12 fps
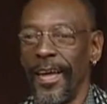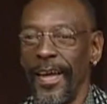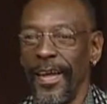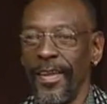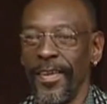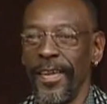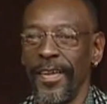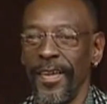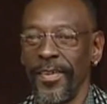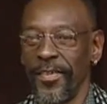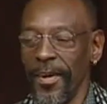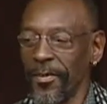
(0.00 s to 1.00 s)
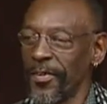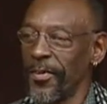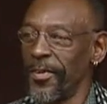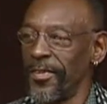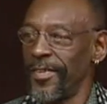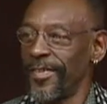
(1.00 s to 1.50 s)
And then I talked to
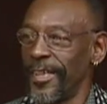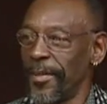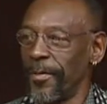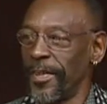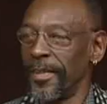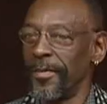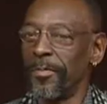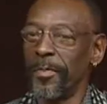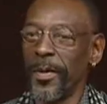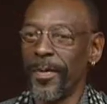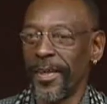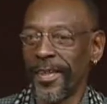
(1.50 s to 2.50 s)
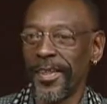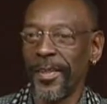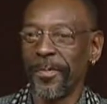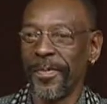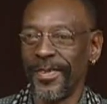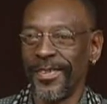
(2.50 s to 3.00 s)
her, and she said, "Well, maybe I'll
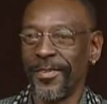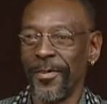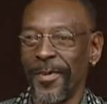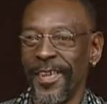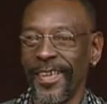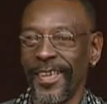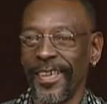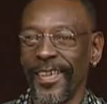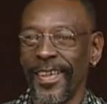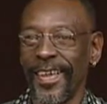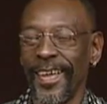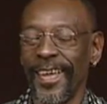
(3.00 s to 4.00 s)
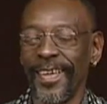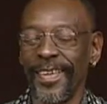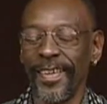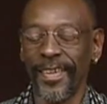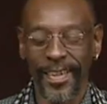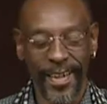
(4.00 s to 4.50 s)
come to your reading."
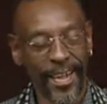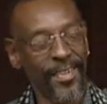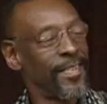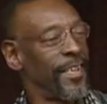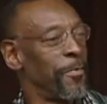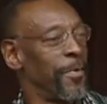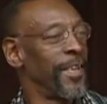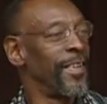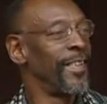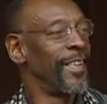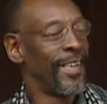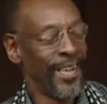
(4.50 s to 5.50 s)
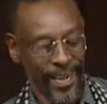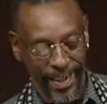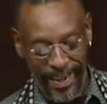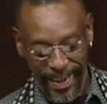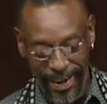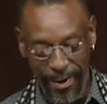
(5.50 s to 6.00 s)
And I said, "Well,
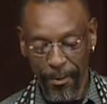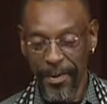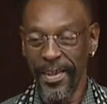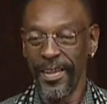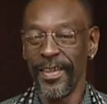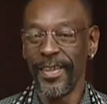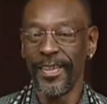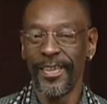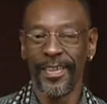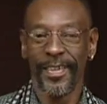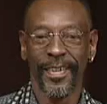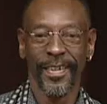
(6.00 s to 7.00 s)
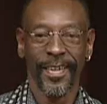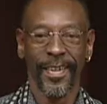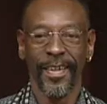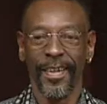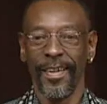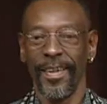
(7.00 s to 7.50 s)
I'll read
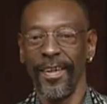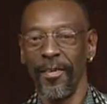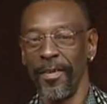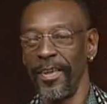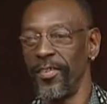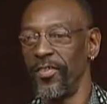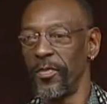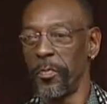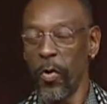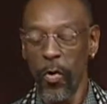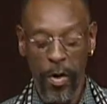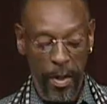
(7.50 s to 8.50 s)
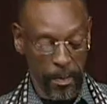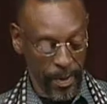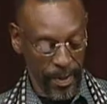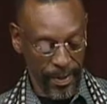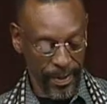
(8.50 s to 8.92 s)
a religious poem."